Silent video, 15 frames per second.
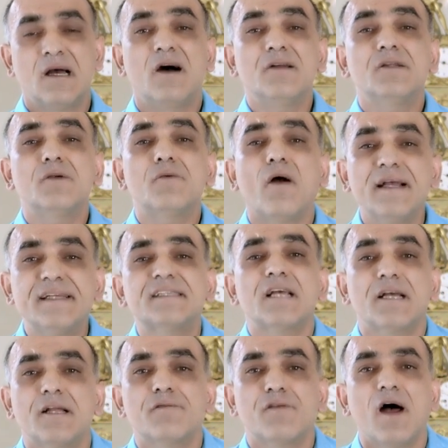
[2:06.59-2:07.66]
on the right
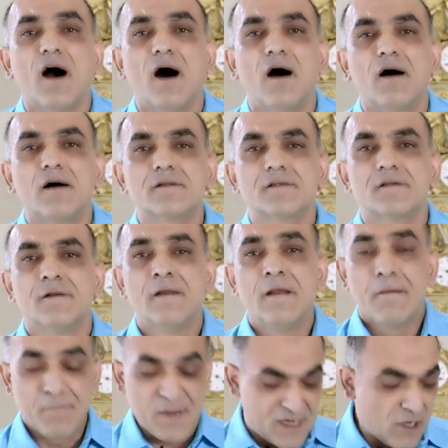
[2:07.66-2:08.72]
side of the heart
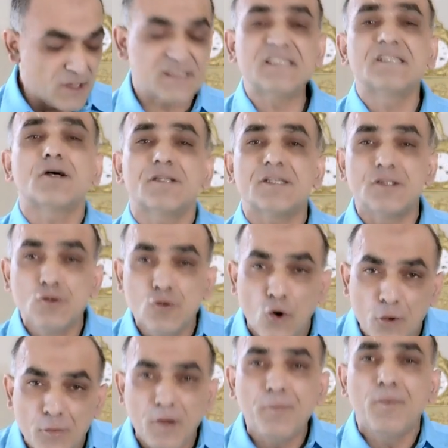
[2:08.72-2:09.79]
because it's got its
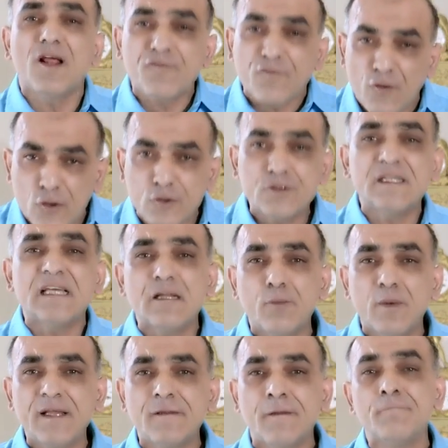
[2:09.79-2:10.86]
normal blood flow to deal
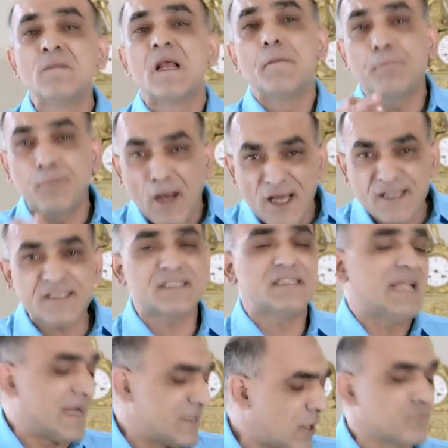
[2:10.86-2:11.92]
with, plus
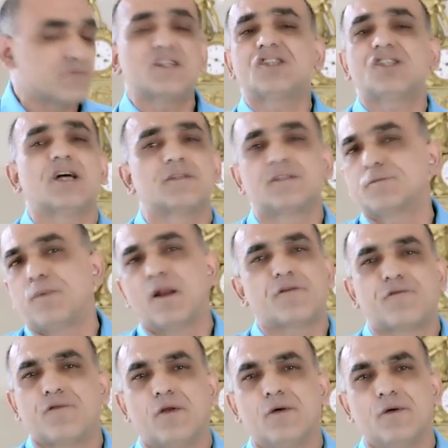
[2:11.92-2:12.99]
that of the shunt blood
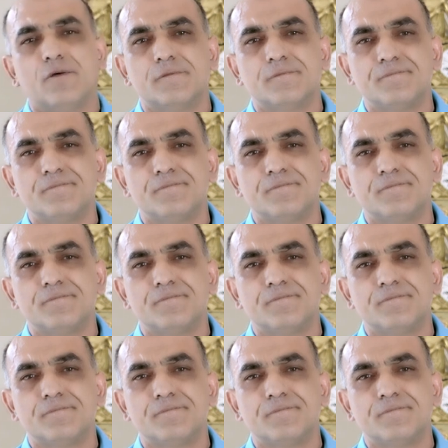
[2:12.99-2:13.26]
flow.